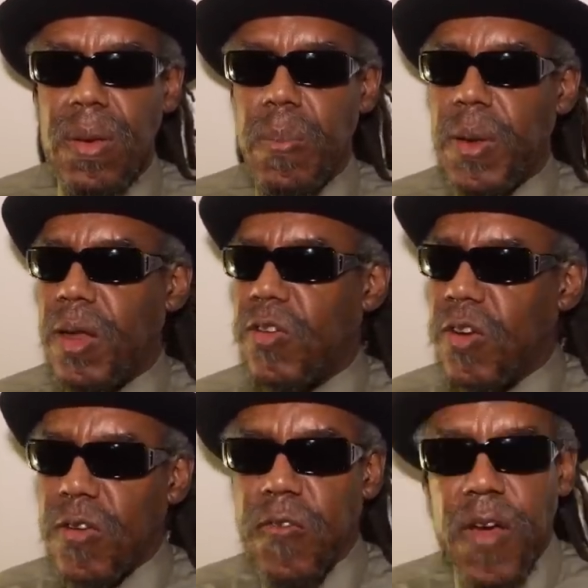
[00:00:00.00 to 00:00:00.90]
You're being
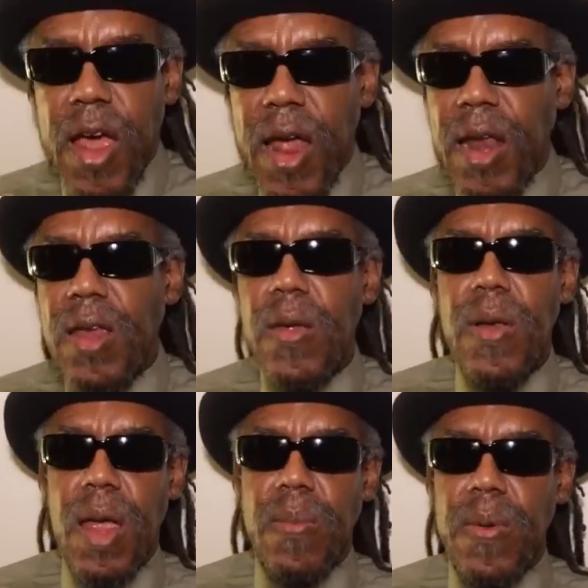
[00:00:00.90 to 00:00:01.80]
gentrified out of your
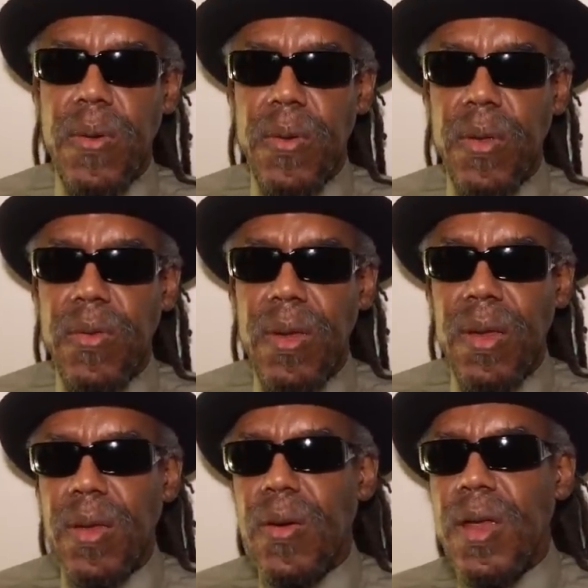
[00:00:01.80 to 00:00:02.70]
neighborhoods.
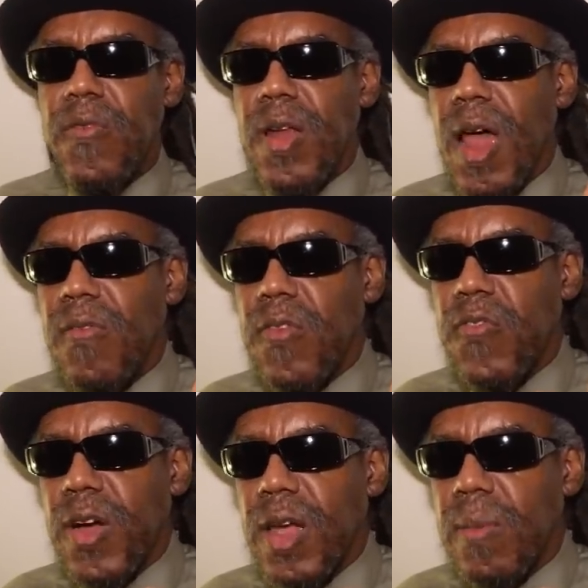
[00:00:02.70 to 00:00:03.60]
You don't even have a
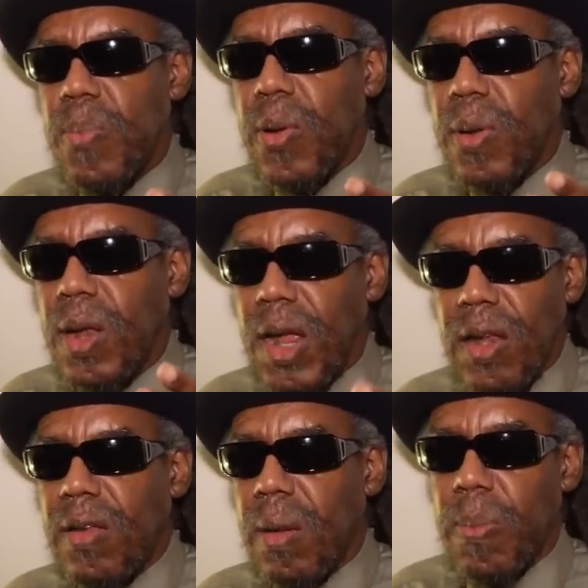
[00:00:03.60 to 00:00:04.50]
fucking
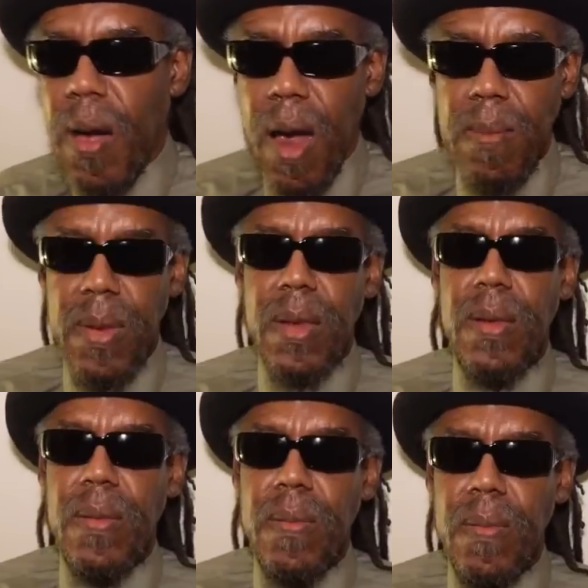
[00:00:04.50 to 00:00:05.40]
police department.
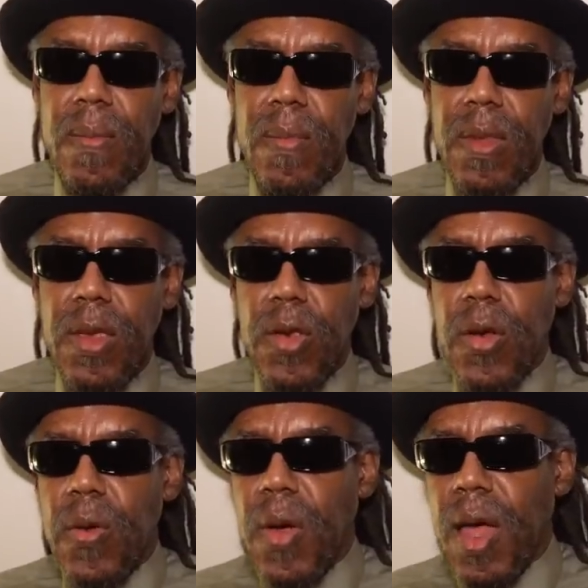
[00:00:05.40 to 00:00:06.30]
You
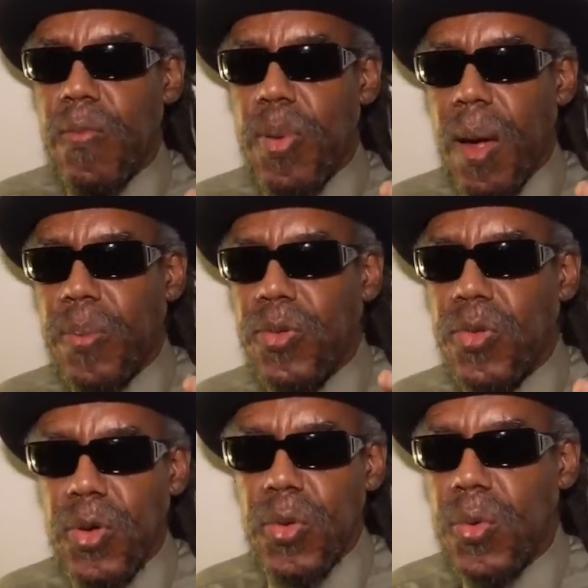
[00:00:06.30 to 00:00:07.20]
don't have proper
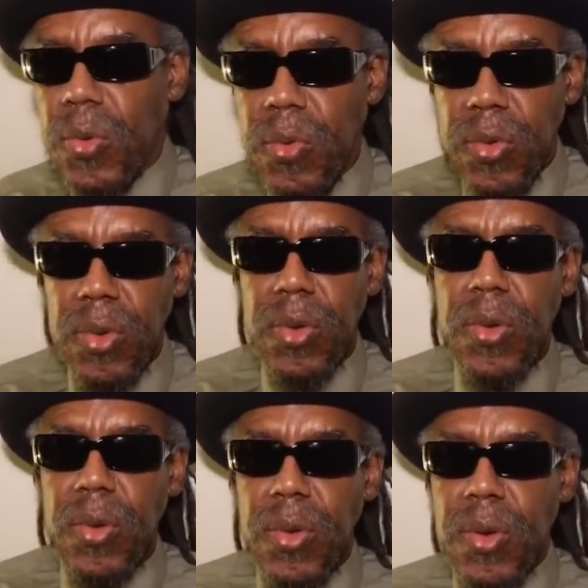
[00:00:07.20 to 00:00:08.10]
schools.
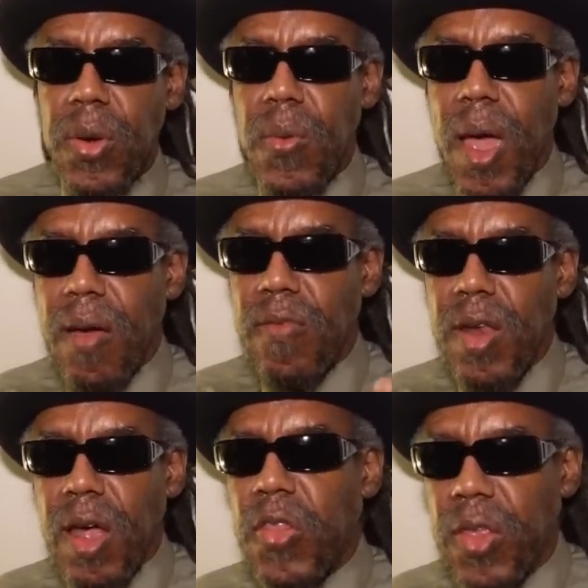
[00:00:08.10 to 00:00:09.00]
You don't have
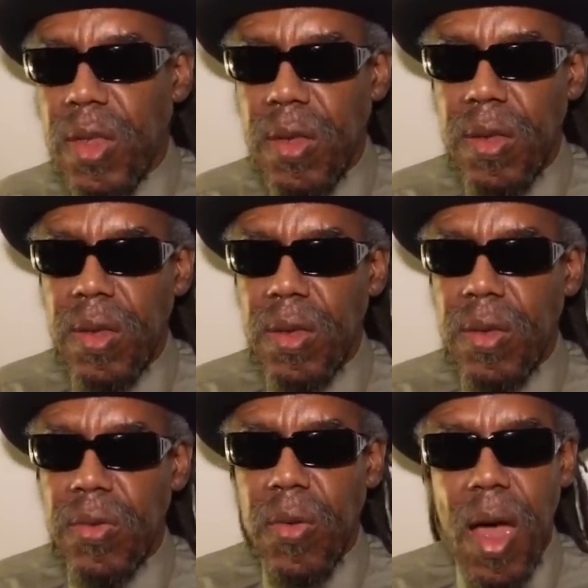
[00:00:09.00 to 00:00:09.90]
nothing.
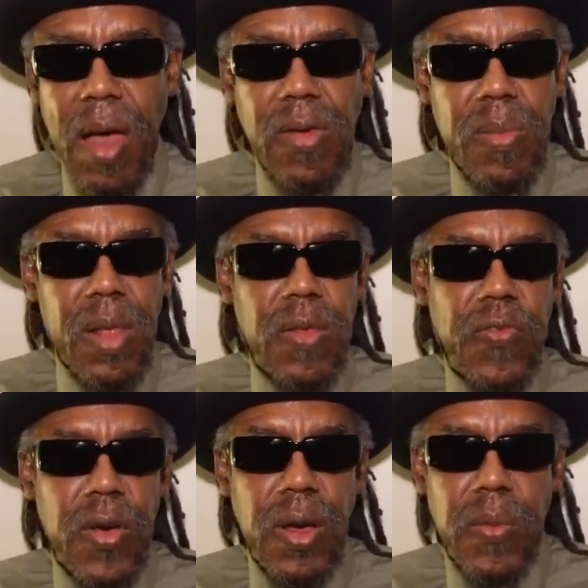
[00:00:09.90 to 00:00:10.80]
So how's a
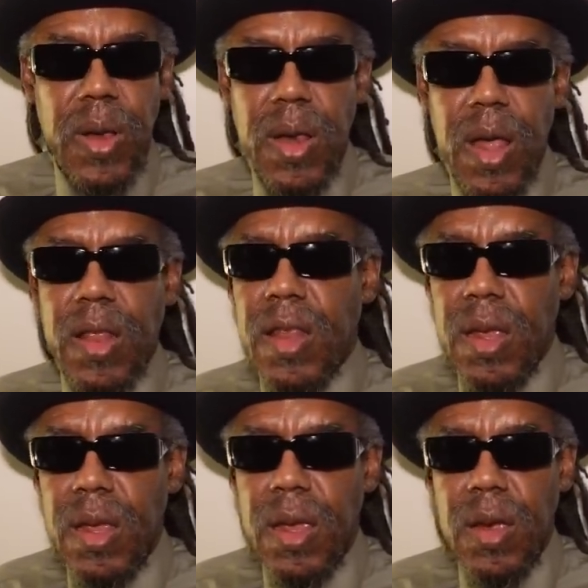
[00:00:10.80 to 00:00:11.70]
motherfucker with
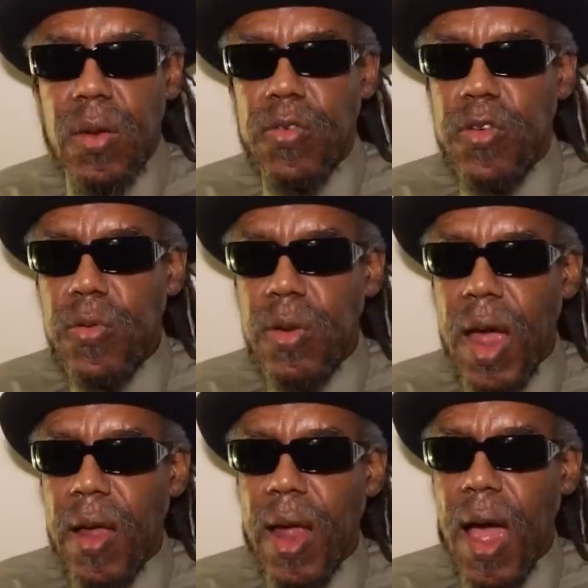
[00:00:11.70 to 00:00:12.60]
nothing gonna shoot
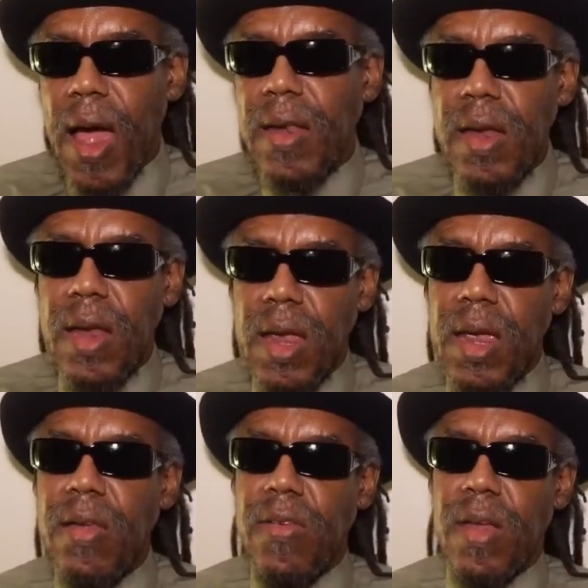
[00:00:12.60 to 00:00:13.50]
down an idea to
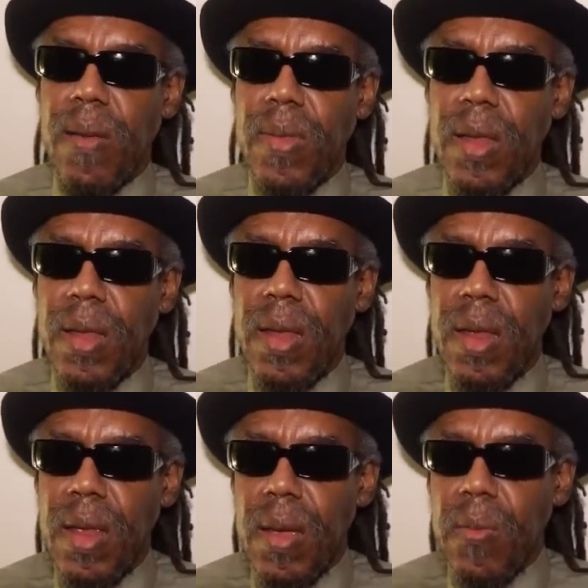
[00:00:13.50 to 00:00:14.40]
get something
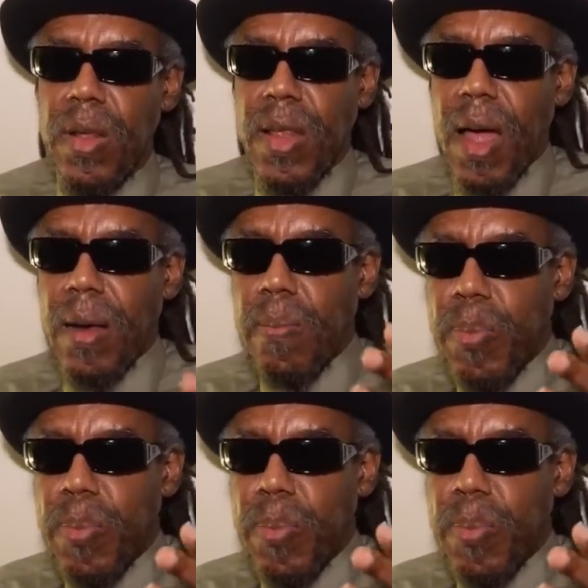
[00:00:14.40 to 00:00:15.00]
without a